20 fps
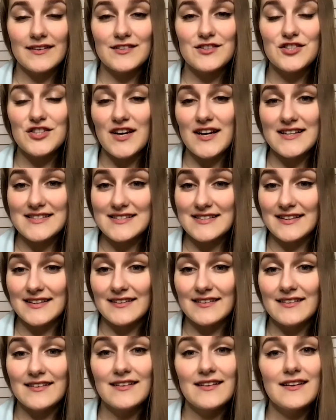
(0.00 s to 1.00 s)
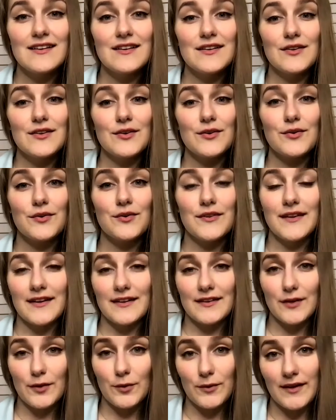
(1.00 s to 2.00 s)
adjust it to the
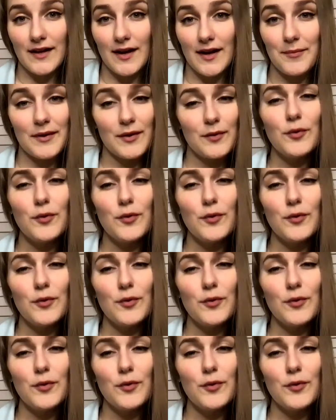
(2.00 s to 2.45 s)
unknown topic.